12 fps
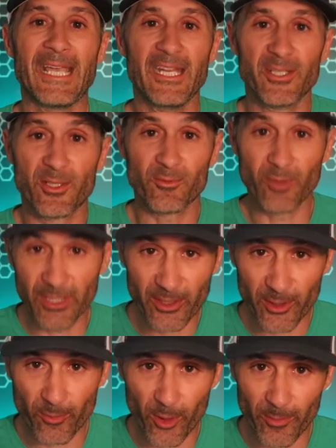and you could really
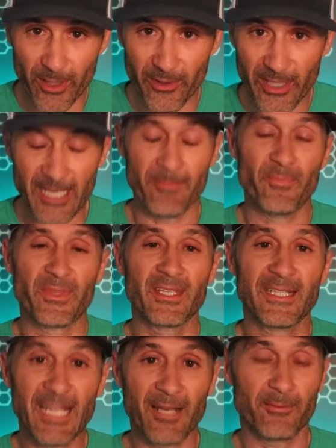learn more about your game.
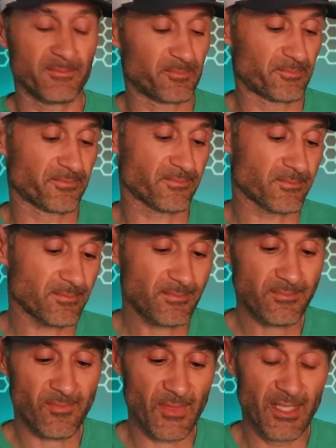Now,
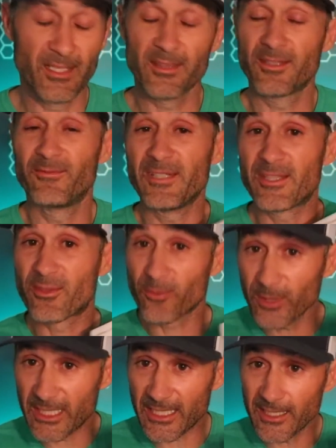the
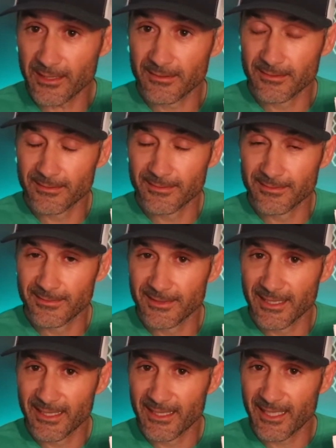V3
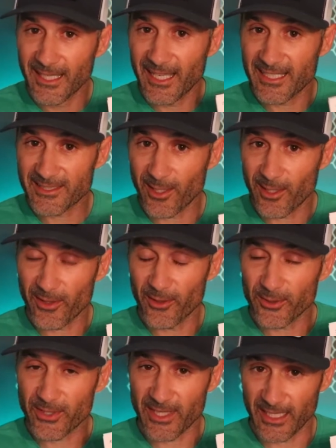has all
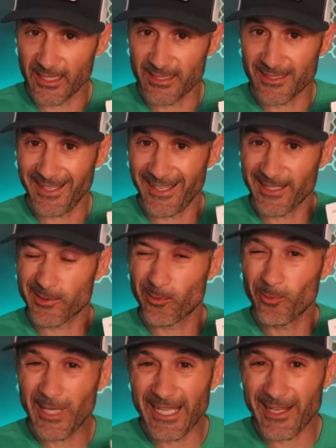those things as
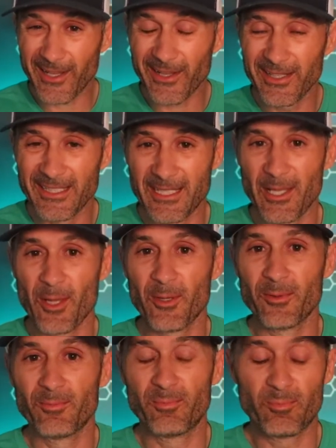well,
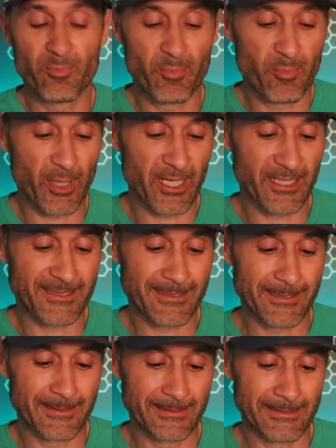but